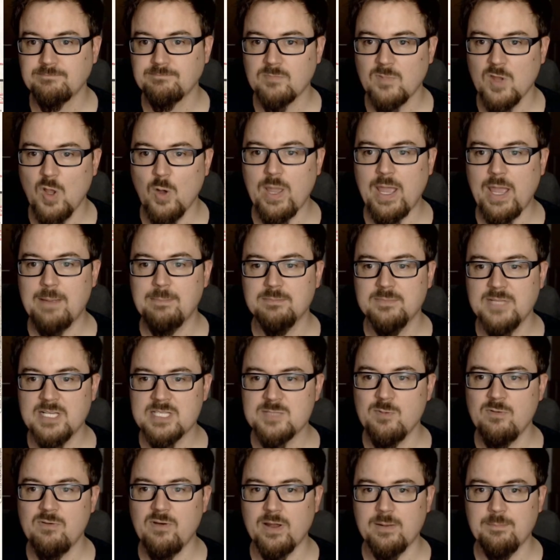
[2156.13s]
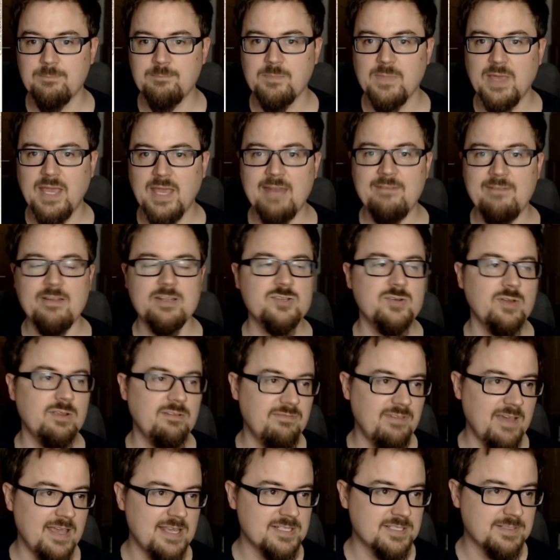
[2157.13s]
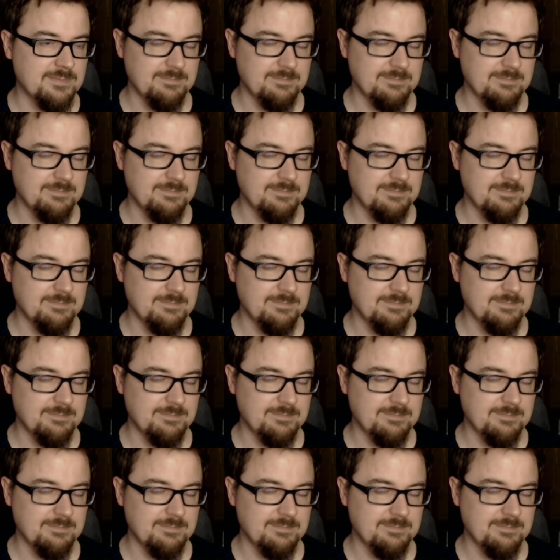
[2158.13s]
Okay, let's move on. Adventuring phase.